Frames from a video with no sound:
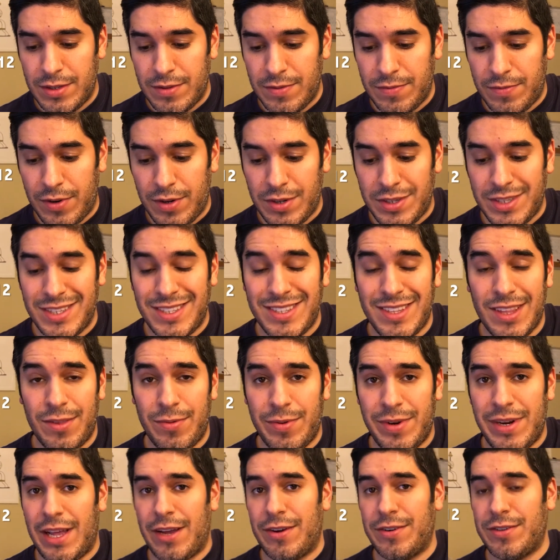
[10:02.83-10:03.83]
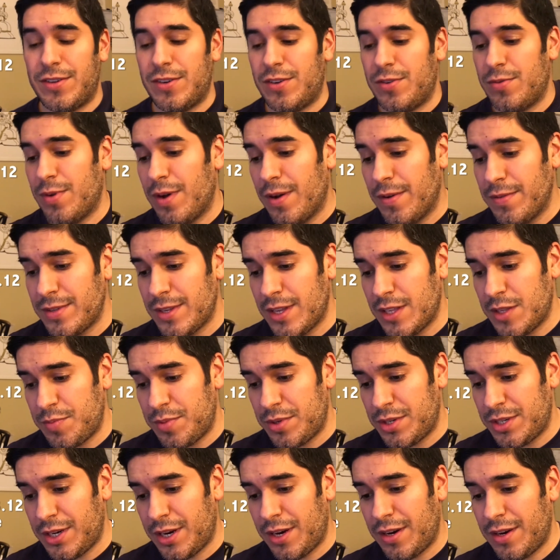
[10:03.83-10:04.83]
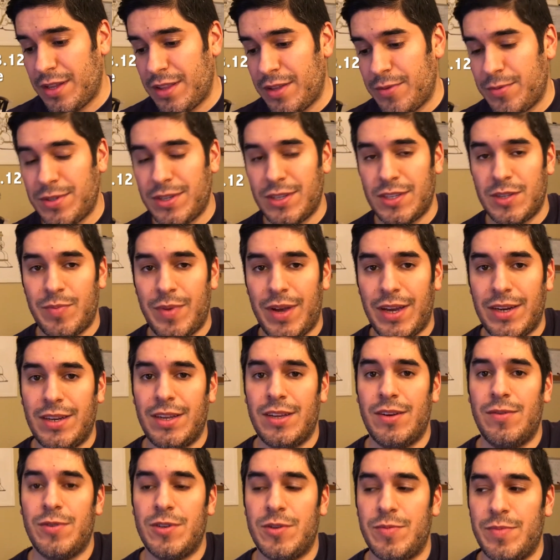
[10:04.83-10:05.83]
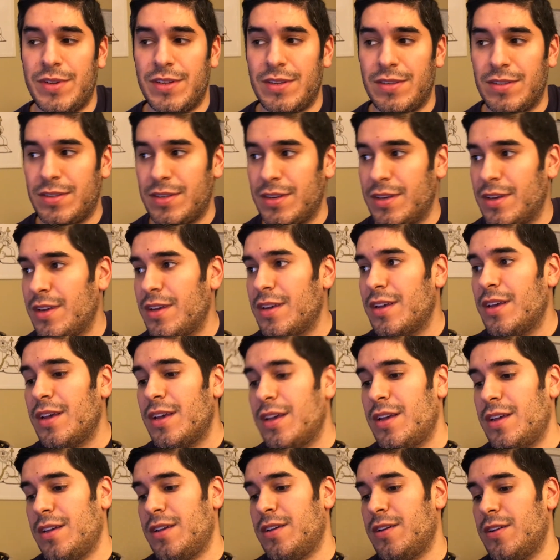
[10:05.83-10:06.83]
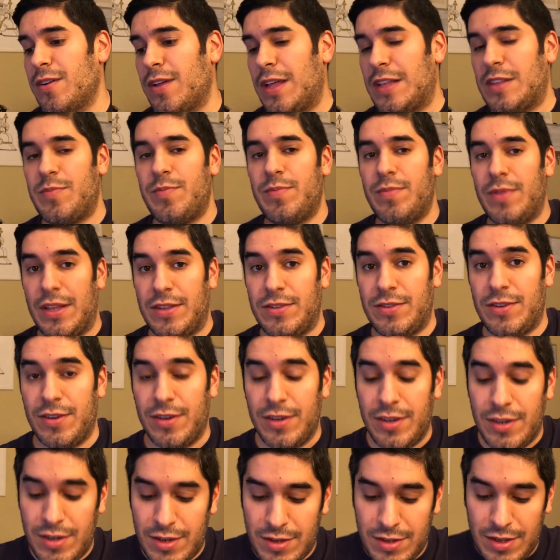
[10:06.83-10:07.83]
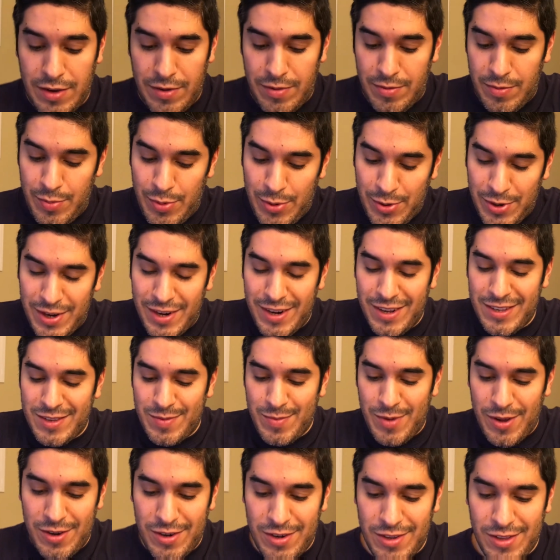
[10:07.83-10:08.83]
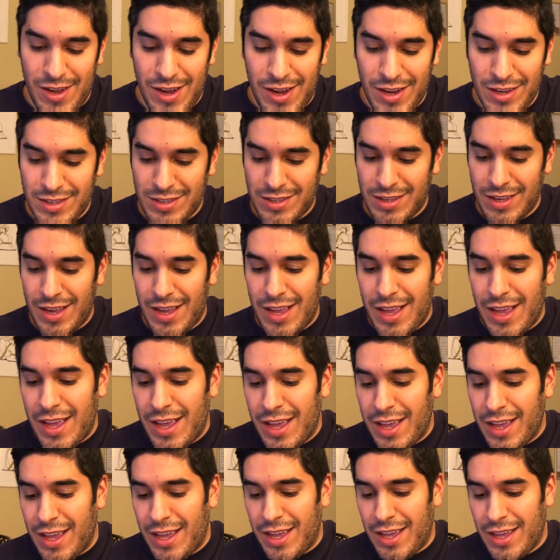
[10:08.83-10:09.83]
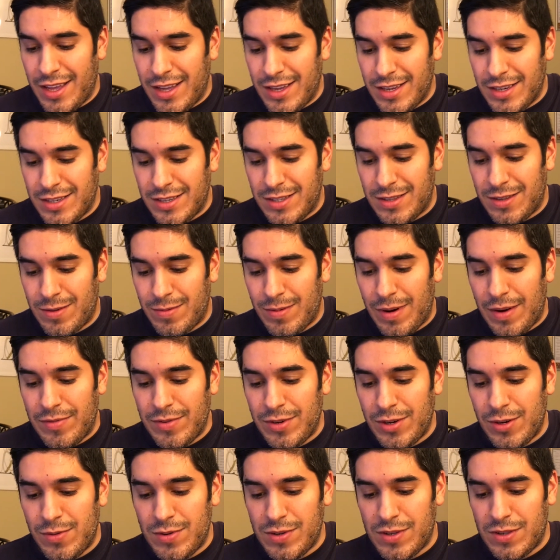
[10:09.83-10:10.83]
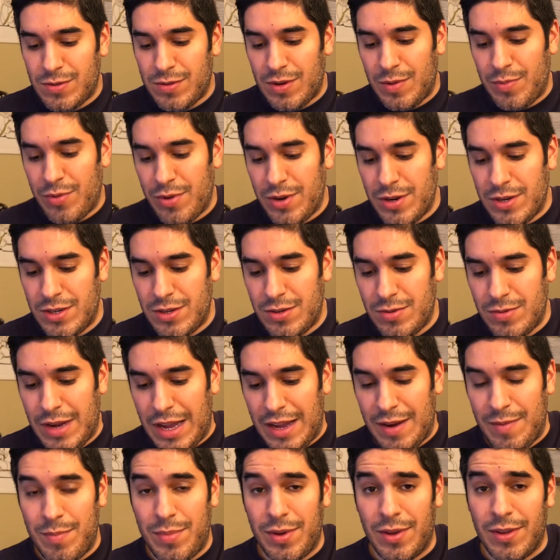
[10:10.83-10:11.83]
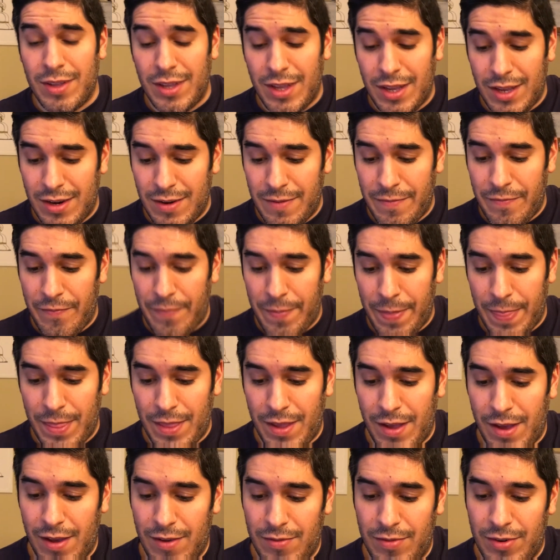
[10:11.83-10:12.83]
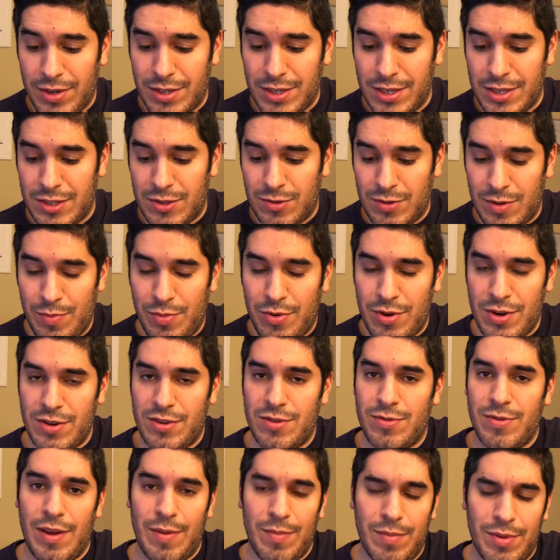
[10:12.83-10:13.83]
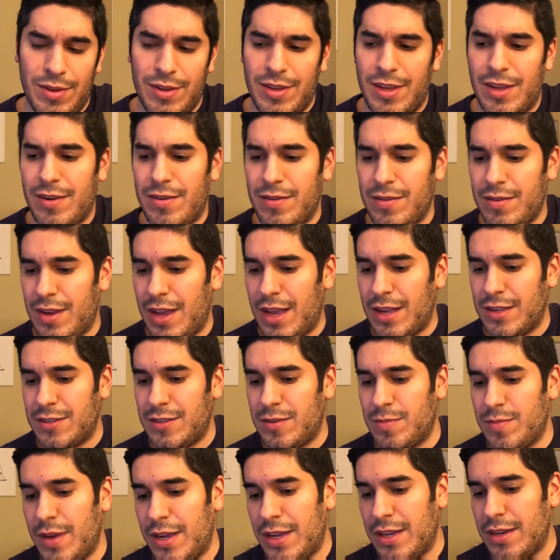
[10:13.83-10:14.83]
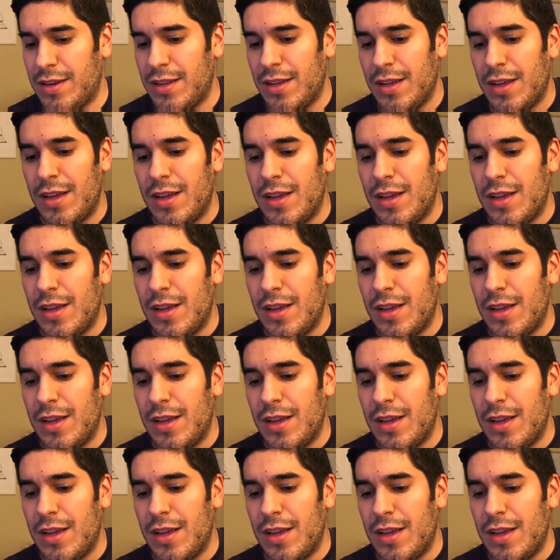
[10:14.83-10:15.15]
versus the three dollars and twelve cents per share that was expected, which means, you know, that's that's good because they reported a smaller loss, and their revenue was three point two nine billion uh, versus three point two eight billion estimate.